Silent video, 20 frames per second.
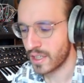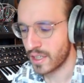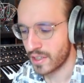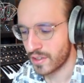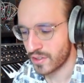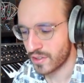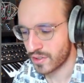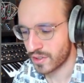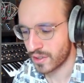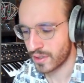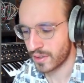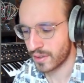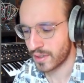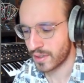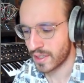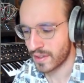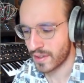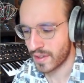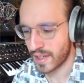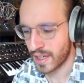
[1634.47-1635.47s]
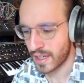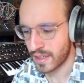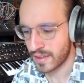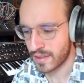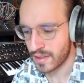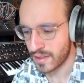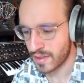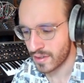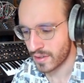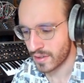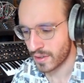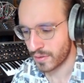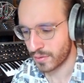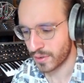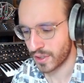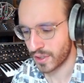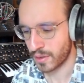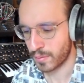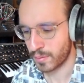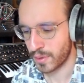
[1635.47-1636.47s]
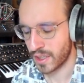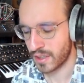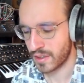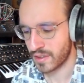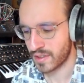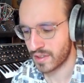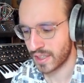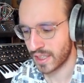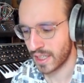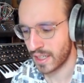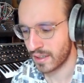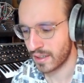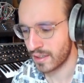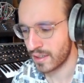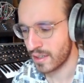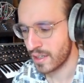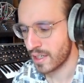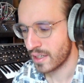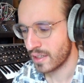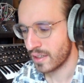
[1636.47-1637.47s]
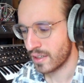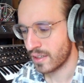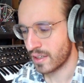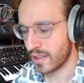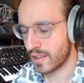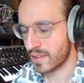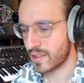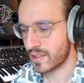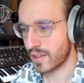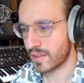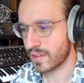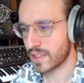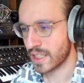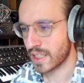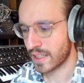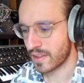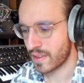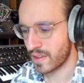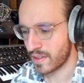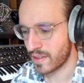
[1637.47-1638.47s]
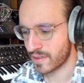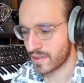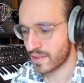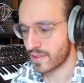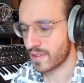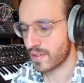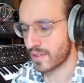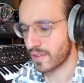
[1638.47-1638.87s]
So in the end, if we compare this again, it sounds like this.